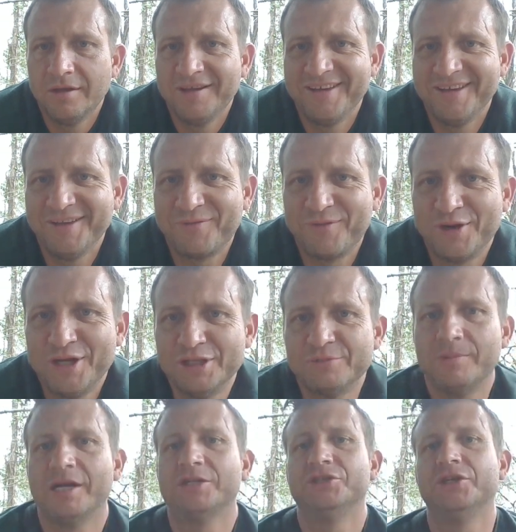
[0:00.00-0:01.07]
Hey friends,
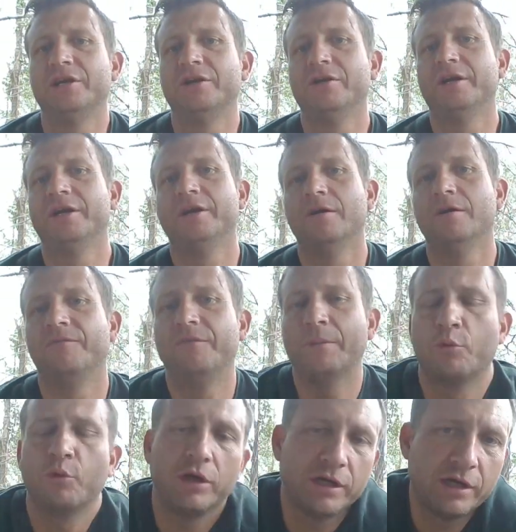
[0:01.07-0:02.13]
Mike Shaner here.
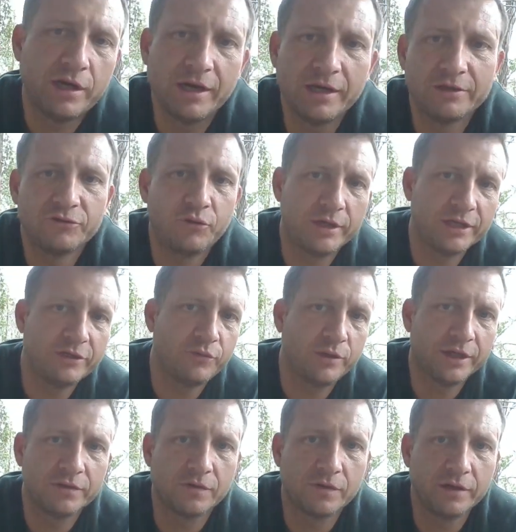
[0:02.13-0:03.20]
February 9th,
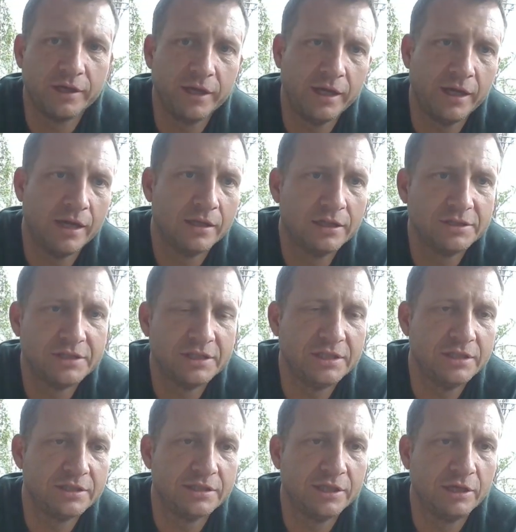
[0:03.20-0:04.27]
2023. This
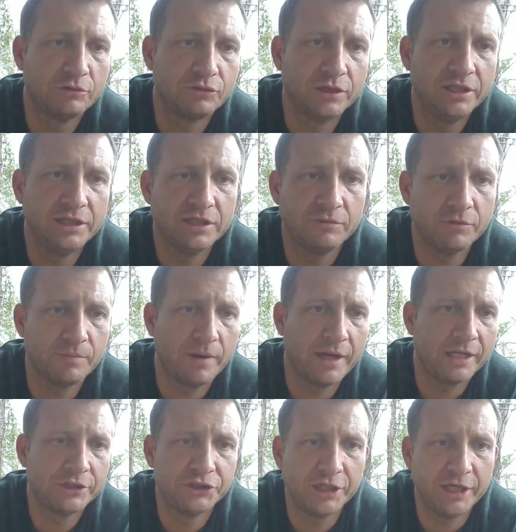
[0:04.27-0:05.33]
is No Treason with
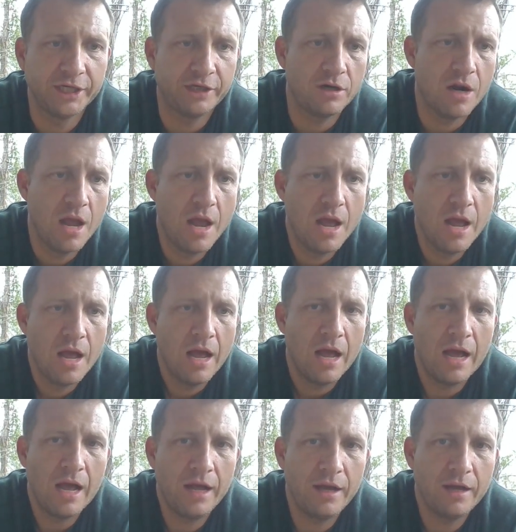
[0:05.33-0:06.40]
Mike Shaner.
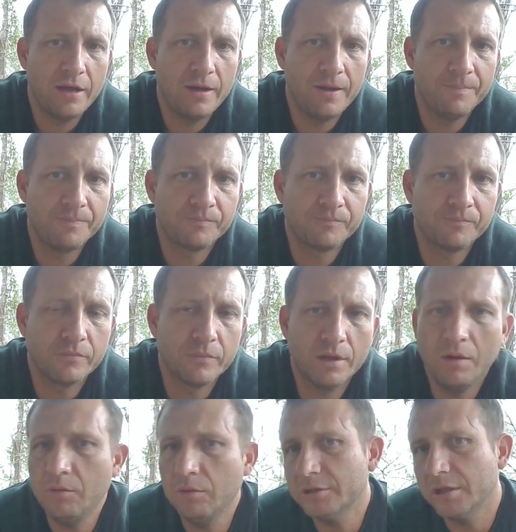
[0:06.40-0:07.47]
I
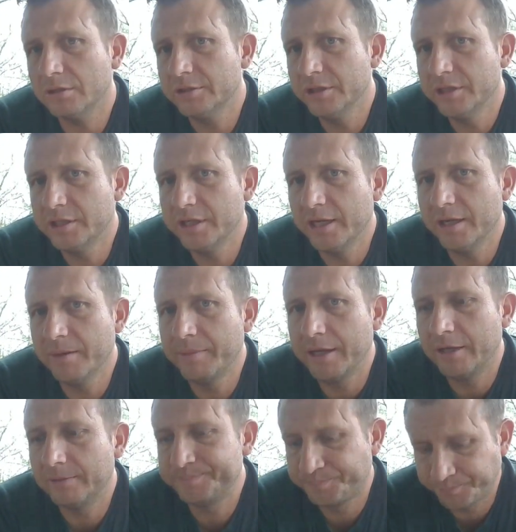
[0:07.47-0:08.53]
want to talk to you today
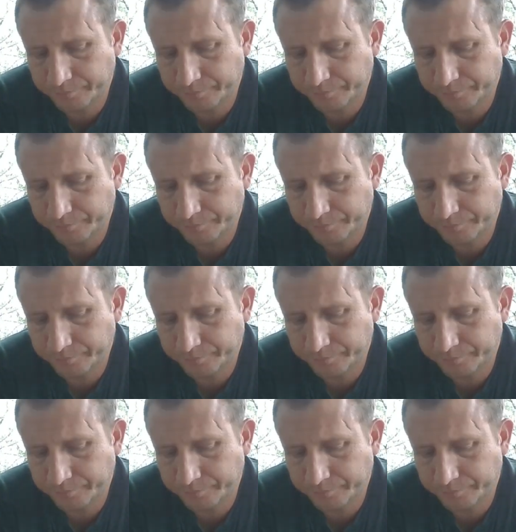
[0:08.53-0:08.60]
about,